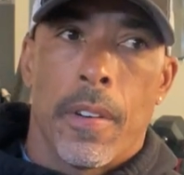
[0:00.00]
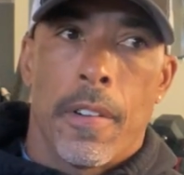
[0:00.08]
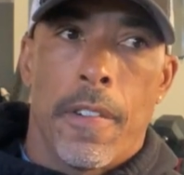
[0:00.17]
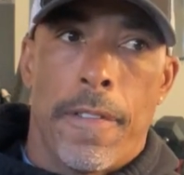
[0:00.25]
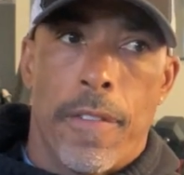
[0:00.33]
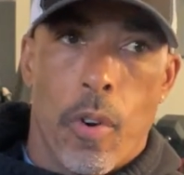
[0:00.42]

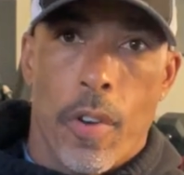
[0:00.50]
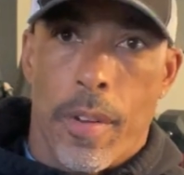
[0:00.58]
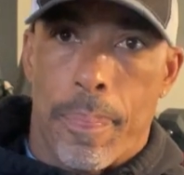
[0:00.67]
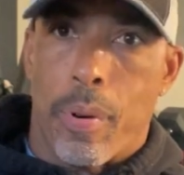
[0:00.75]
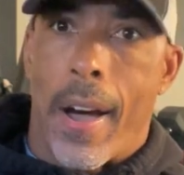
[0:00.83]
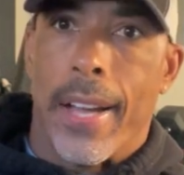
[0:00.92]
for the
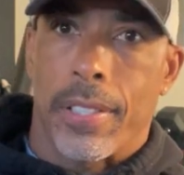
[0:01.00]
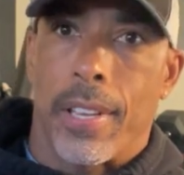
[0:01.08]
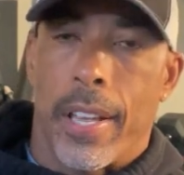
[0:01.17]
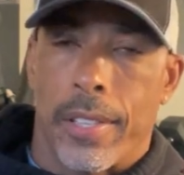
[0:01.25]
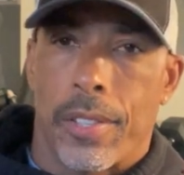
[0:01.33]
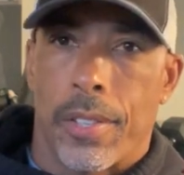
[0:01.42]

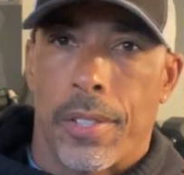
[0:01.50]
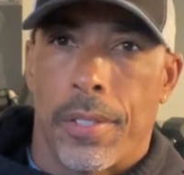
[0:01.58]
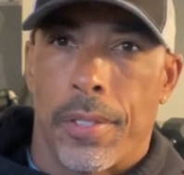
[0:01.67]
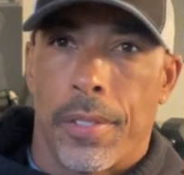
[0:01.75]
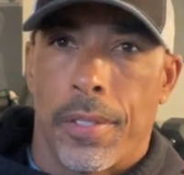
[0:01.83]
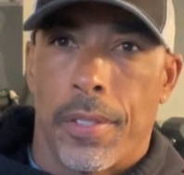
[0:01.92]
process
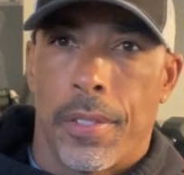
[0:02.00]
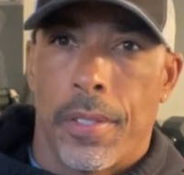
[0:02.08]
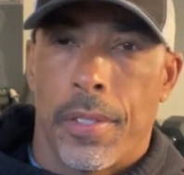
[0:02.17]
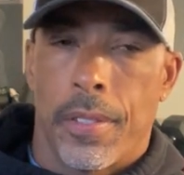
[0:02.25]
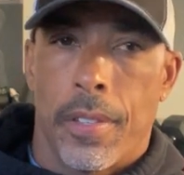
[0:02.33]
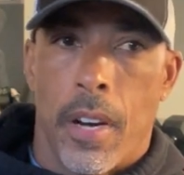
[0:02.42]

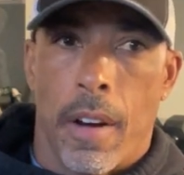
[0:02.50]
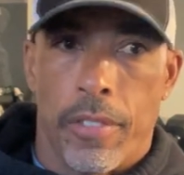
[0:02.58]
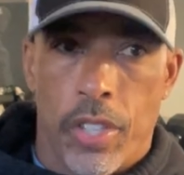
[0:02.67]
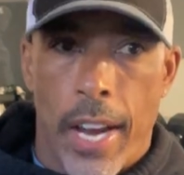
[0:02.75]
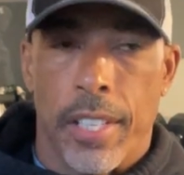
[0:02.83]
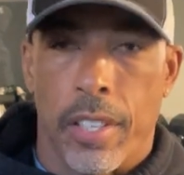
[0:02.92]
of
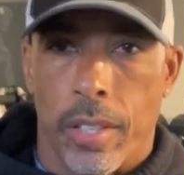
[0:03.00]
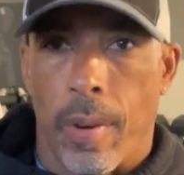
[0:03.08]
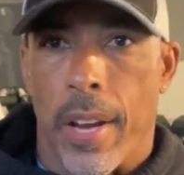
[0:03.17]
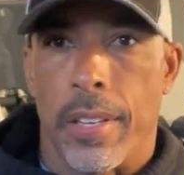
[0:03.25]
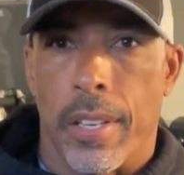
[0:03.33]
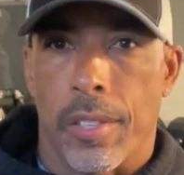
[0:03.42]
chasing
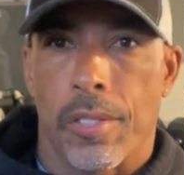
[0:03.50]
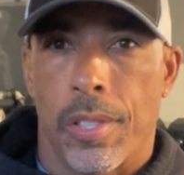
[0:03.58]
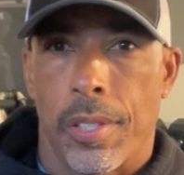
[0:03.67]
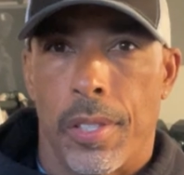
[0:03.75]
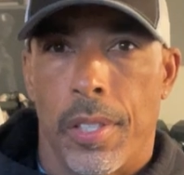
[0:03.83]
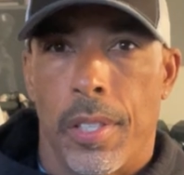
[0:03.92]
greatness.
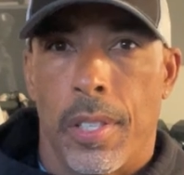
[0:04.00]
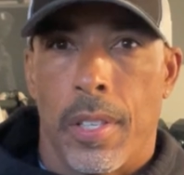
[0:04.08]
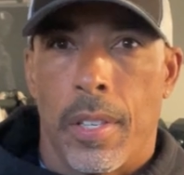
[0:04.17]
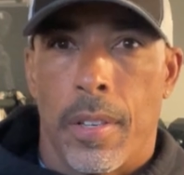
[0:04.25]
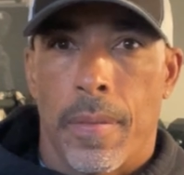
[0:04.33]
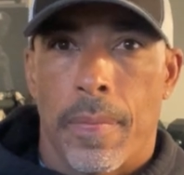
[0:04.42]

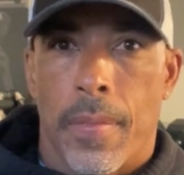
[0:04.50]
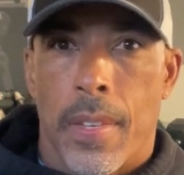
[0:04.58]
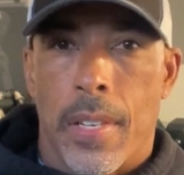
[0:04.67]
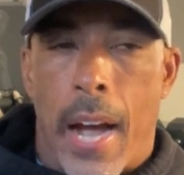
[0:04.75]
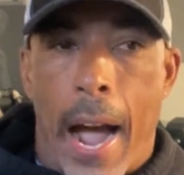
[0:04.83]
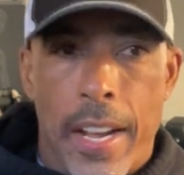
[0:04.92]

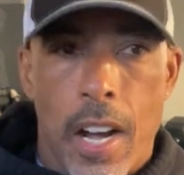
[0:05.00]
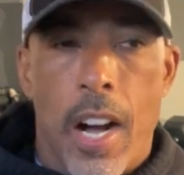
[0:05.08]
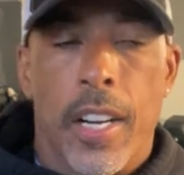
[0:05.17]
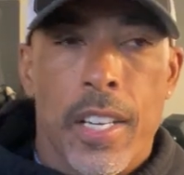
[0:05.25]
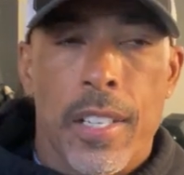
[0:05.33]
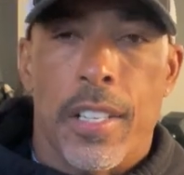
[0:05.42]
I
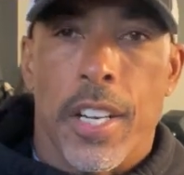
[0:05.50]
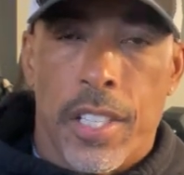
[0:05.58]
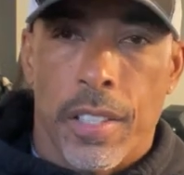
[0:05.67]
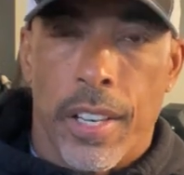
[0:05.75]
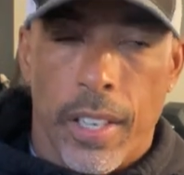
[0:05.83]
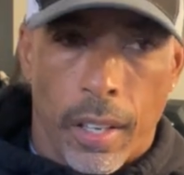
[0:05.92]

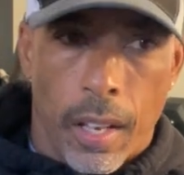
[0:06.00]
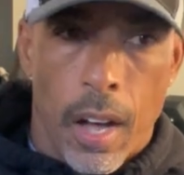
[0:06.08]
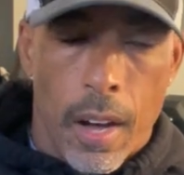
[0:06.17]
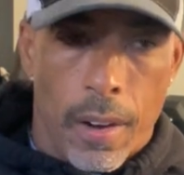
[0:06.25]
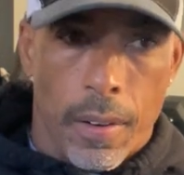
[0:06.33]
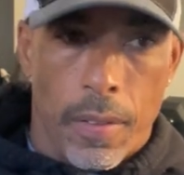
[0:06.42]
unconditionally
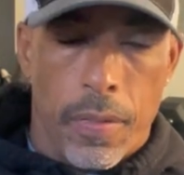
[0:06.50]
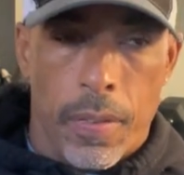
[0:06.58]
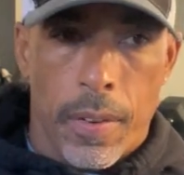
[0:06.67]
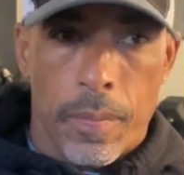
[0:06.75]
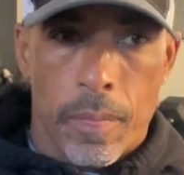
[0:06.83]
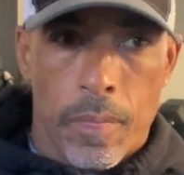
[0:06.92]
love
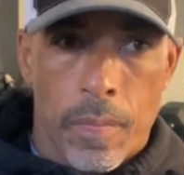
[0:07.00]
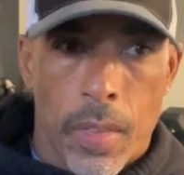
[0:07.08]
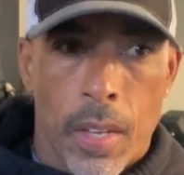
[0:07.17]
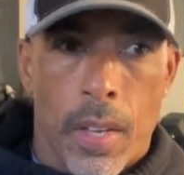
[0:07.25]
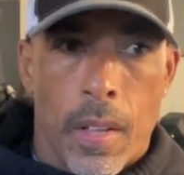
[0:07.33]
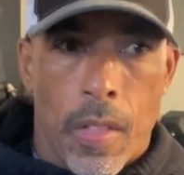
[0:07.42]

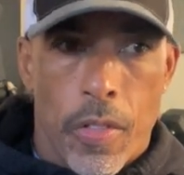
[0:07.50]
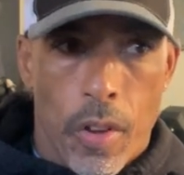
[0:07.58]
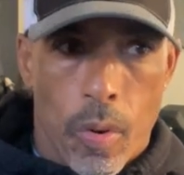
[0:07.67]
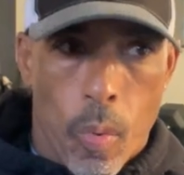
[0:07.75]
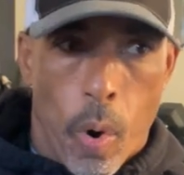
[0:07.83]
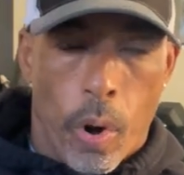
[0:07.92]

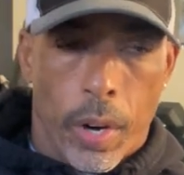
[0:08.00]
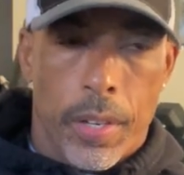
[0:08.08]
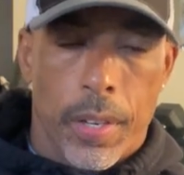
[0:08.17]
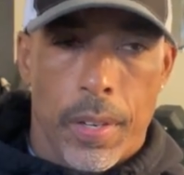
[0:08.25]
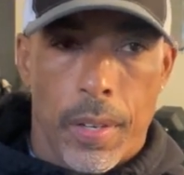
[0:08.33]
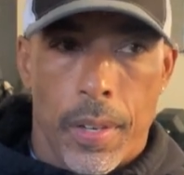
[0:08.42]
the
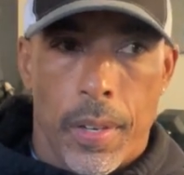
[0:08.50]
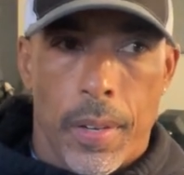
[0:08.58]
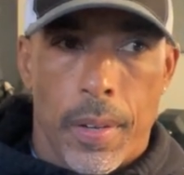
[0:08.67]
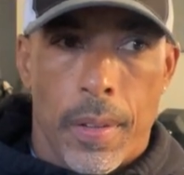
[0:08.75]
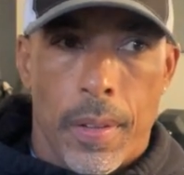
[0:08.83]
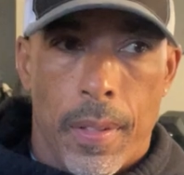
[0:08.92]
work
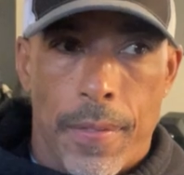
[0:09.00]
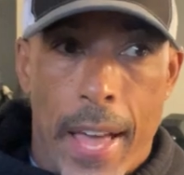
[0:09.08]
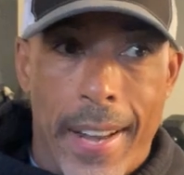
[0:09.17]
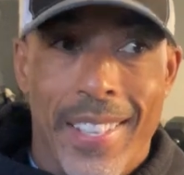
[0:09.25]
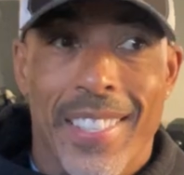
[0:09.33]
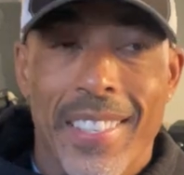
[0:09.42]

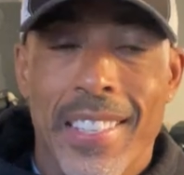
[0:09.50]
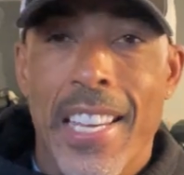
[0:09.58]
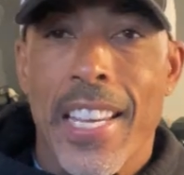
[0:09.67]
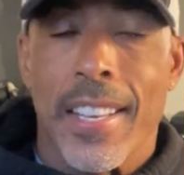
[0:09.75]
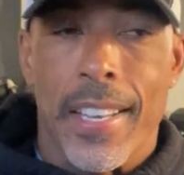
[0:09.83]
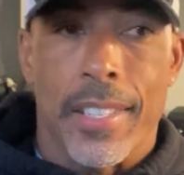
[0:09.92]
that is
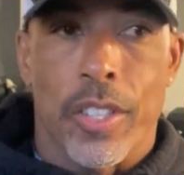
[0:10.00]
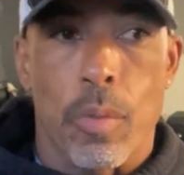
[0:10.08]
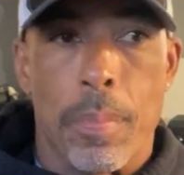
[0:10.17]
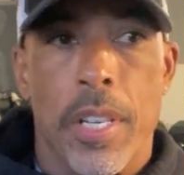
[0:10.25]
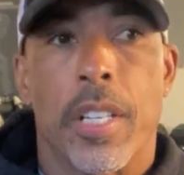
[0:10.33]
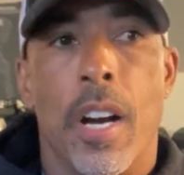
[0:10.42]
needed to
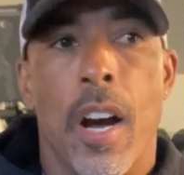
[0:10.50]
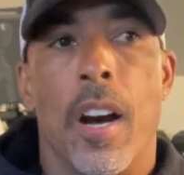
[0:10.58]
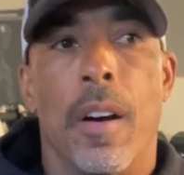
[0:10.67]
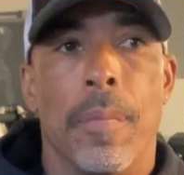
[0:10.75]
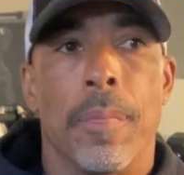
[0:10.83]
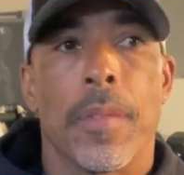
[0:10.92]

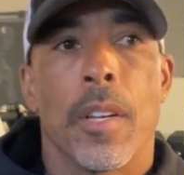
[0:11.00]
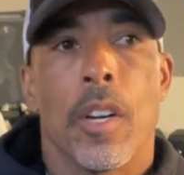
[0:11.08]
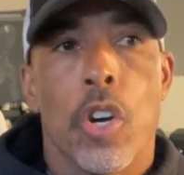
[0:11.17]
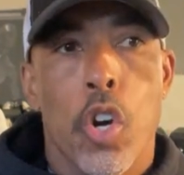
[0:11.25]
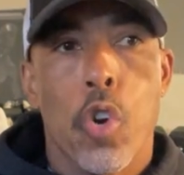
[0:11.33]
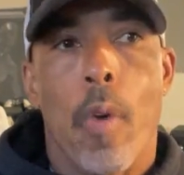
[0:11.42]
become
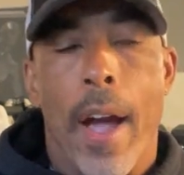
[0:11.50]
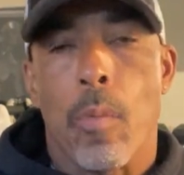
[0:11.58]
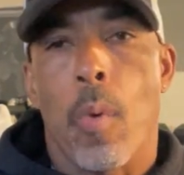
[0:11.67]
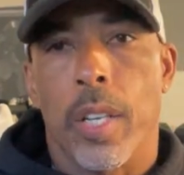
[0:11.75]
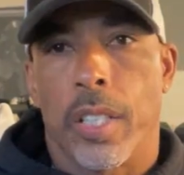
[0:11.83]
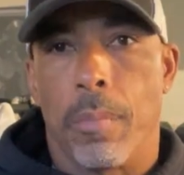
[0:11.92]
who I
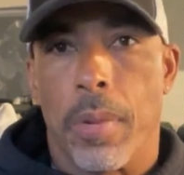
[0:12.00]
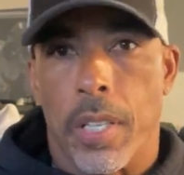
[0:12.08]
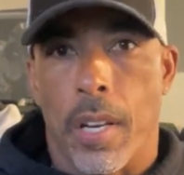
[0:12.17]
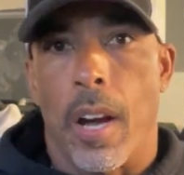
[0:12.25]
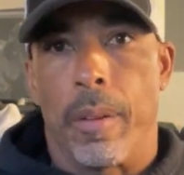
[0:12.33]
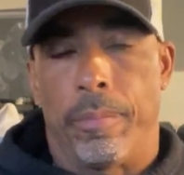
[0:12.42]
want to
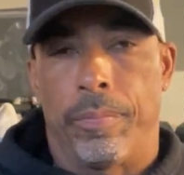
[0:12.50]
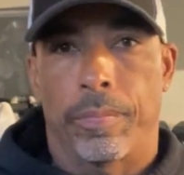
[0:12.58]
become,